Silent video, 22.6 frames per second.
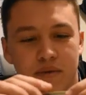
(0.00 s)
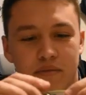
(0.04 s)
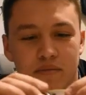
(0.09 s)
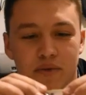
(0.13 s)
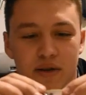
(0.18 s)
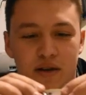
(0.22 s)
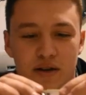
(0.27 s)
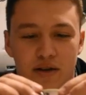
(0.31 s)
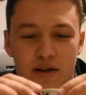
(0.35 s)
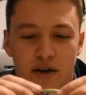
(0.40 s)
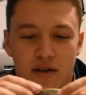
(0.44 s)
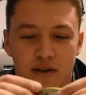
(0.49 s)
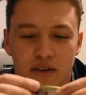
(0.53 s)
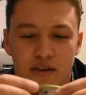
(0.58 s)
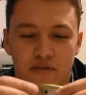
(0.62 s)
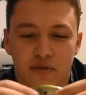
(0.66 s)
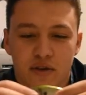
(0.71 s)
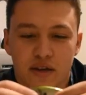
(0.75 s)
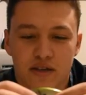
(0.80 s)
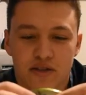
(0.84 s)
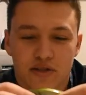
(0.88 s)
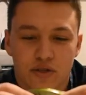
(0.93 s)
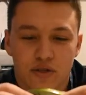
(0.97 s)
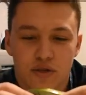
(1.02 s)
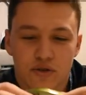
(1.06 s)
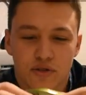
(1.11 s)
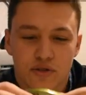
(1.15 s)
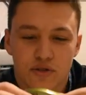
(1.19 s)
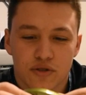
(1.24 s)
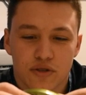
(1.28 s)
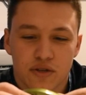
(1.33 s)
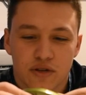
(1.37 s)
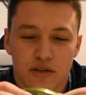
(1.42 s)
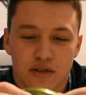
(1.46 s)
But I'll give you guys a
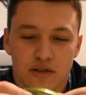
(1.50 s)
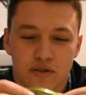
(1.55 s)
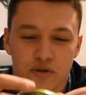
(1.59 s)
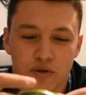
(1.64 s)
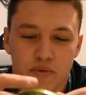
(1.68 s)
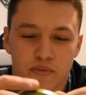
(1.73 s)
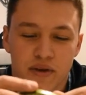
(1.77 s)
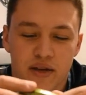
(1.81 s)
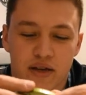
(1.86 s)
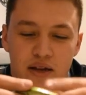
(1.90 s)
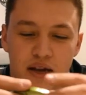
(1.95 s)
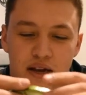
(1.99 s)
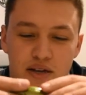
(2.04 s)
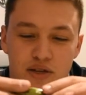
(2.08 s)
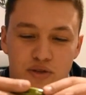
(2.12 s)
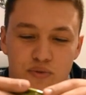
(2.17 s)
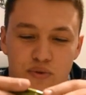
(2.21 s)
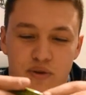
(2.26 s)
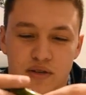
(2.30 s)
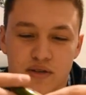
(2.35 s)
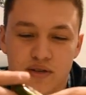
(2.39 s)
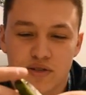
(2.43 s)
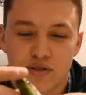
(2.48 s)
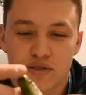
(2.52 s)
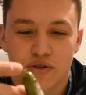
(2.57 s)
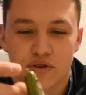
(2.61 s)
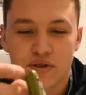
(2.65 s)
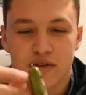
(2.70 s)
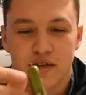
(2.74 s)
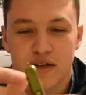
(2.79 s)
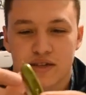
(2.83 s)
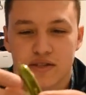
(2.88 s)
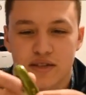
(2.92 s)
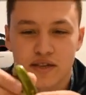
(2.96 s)
closer look in a little bit. I just wanted to show you
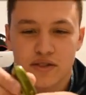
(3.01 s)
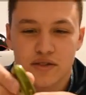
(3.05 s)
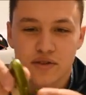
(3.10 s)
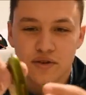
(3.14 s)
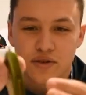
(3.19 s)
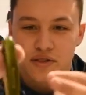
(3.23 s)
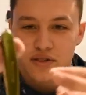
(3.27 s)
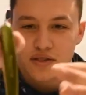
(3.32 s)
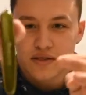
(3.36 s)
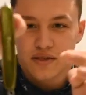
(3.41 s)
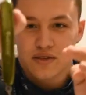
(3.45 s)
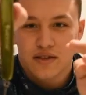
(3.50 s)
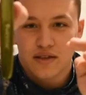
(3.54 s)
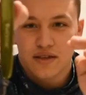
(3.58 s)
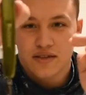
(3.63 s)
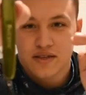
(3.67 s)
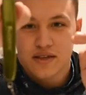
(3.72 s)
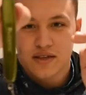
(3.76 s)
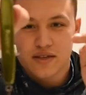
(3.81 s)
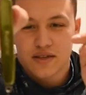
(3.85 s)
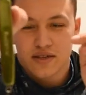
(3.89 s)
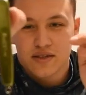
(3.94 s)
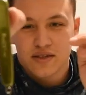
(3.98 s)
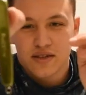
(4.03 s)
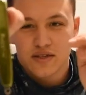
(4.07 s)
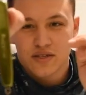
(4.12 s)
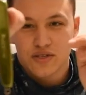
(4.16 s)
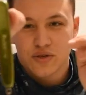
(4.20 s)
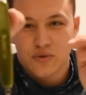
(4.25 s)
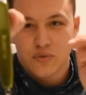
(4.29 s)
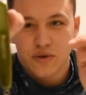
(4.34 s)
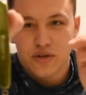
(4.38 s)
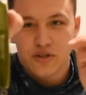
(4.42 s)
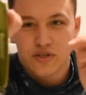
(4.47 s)
guys, like, look at, it's like a nice
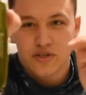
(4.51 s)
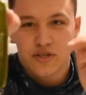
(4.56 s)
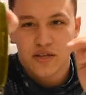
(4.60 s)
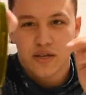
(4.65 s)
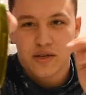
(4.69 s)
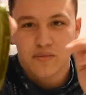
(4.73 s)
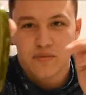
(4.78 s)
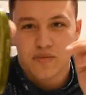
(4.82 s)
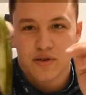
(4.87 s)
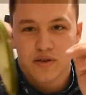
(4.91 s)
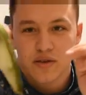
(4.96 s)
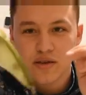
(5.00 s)
square shape.